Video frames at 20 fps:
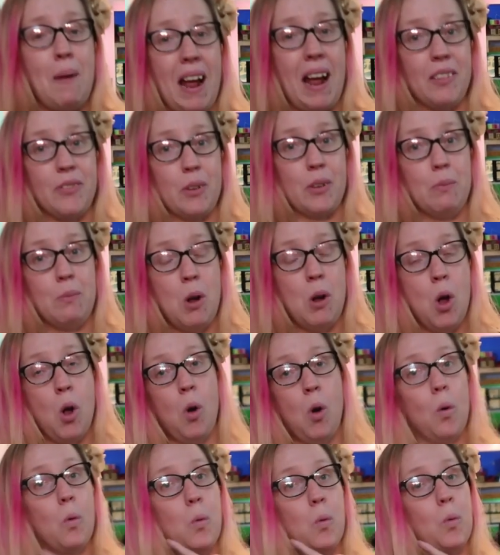bathroom.
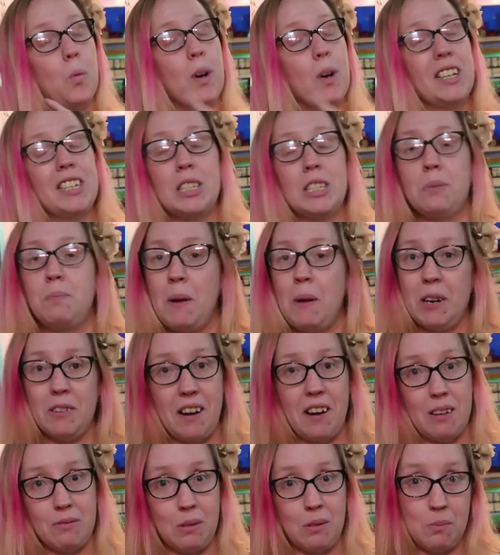We're going to spin
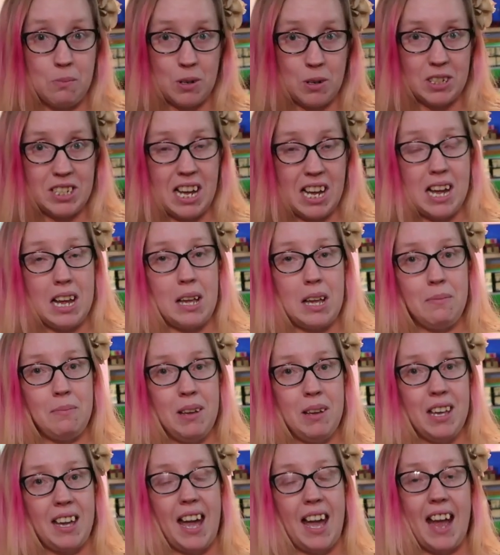around one more time,
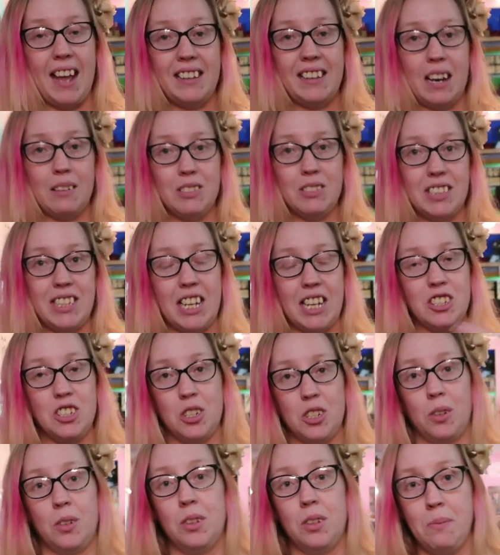and I will then
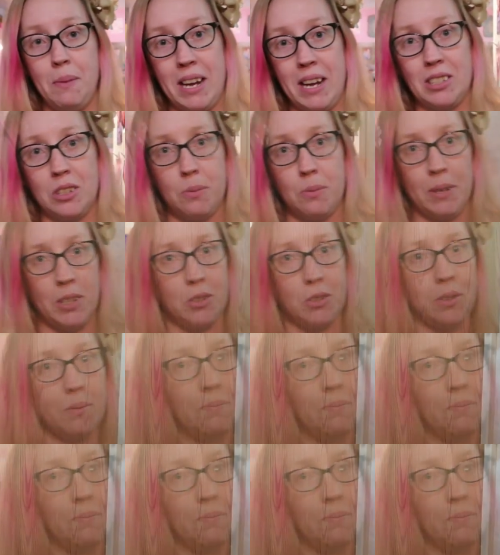show you the master bedroom.